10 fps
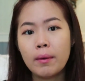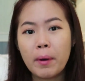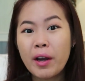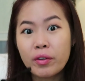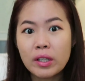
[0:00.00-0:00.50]

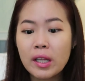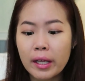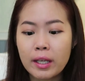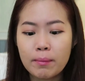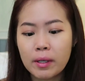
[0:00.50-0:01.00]
But I really
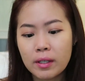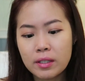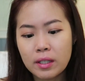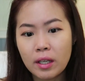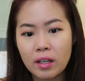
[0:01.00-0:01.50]
like it
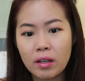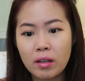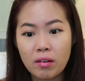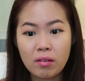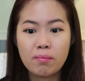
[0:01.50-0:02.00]
because it
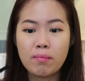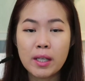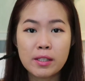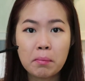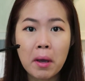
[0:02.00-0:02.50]

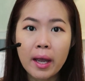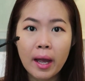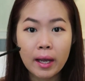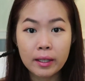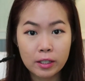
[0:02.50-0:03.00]
makes my
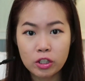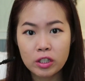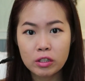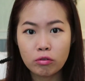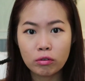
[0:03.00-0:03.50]

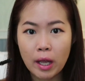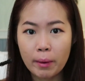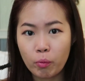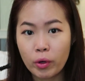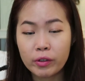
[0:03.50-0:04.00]
eyelashes look like
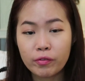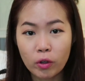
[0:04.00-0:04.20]
I'm wearing